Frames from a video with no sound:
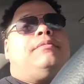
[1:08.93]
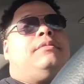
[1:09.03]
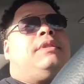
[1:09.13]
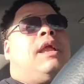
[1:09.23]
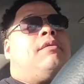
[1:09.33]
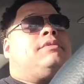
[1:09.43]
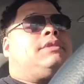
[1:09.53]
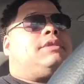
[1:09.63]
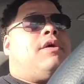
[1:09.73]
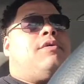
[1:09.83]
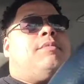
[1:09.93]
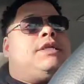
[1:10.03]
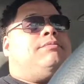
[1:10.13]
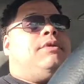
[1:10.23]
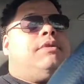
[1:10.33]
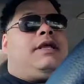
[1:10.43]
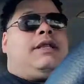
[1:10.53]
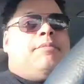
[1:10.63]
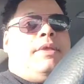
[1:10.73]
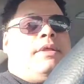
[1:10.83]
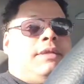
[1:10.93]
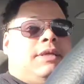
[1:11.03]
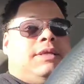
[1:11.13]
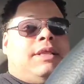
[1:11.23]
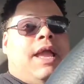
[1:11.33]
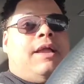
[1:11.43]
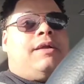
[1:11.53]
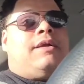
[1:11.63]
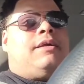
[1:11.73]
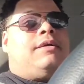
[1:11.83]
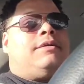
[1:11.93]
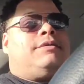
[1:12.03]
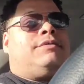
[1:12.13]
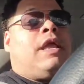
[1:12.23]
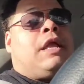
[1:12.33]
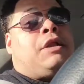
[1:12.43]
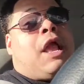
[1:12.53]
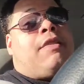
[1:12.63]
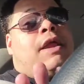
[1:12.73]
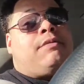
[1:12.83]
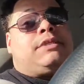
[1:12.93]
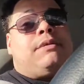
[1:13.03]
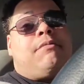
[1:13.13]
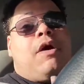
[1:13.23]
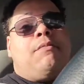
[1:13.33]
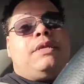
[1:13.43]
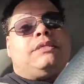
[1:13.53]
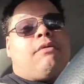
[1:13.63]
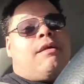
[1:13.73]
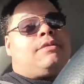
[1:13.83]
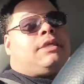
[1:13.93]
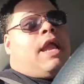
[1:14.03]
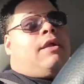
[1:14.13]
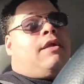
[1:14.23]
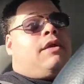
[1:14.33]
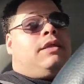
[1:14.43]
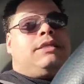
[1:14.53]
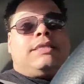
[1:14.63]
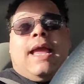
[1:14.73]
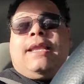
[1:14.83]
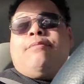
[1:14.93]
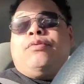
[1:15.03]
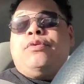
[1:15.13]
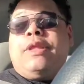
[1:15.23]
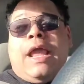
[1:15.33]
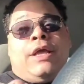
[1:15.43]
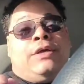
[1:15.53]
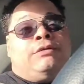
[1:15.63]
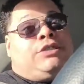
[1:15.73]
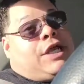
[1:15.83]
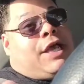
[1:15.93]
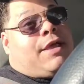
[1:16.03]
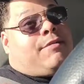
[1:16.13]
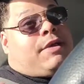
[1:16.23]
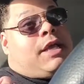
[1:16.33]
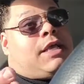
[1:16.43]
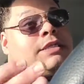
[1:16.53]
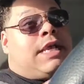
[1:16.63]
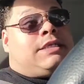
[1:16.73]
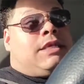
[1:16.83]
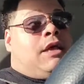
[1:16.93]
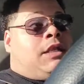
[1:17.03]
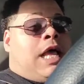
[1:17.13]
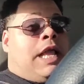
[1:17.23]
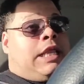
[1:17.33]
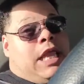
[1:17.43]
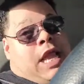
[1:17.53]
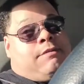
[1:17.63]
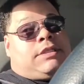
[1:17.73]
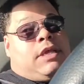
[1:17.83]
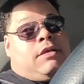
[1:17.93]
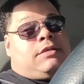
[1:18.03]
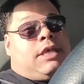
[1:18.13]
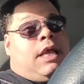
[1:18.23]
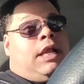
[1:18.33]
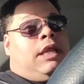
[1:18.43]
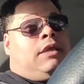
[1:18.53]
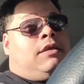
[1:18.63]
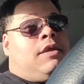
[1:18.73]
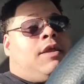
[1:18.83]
There was so much beauty in the building. Like, girl. Now, there were some moments where I was like, girl, it's time to pull that cooch up. Because I saw a lot of camel toes, honey.